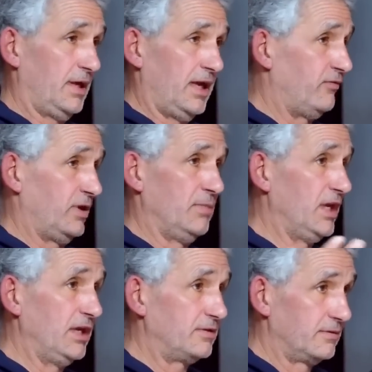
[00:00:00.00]
every
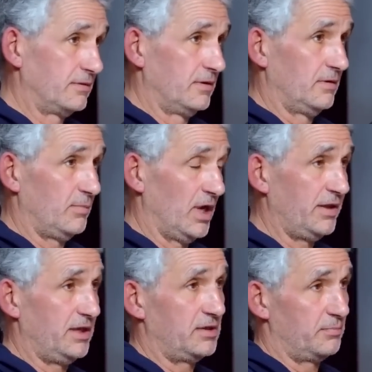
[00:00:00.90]
minute
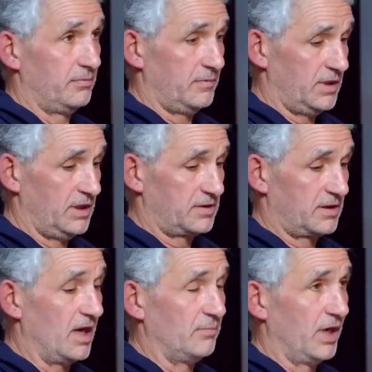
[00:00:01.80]
by these
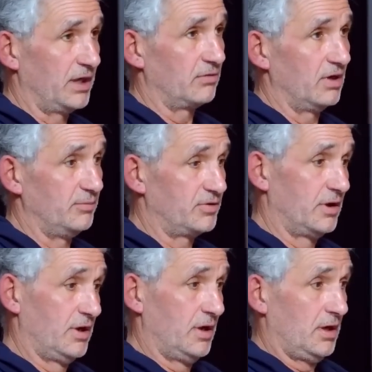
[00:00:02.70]
gut microbes
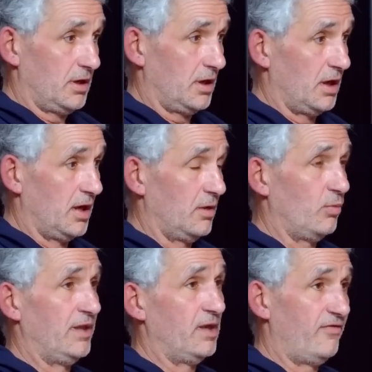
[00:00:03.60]

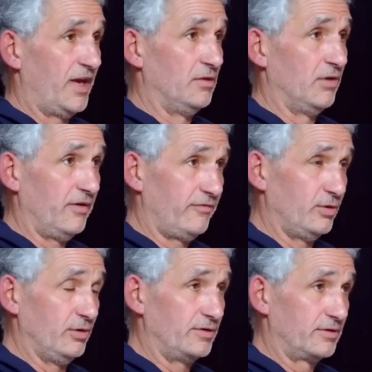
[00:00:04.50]
when they're fed the right
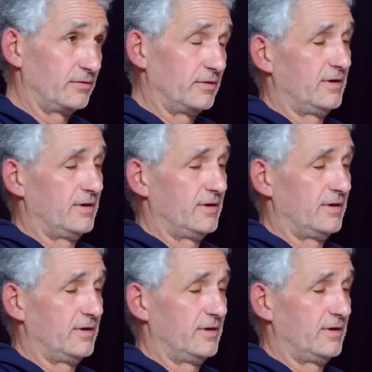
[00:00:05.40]
foods.